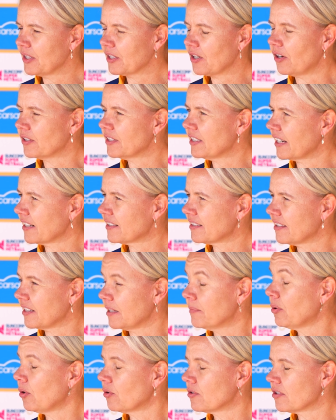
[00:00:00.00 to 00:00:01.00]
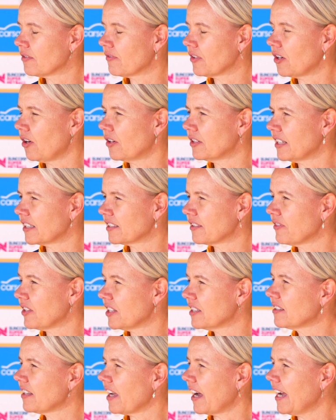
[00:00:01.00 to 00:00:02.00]
the context, the importance of the context of
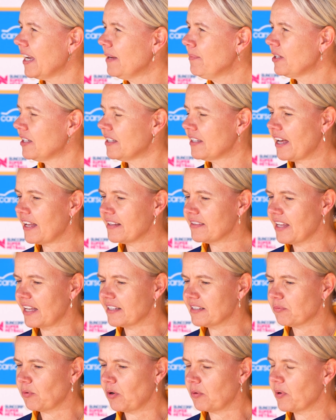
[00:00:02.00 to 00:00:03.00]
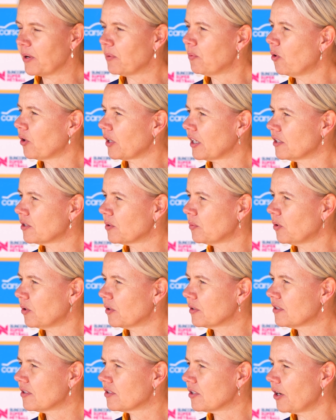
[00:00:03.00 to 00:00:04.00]
this game, and that that's what we're walking towards.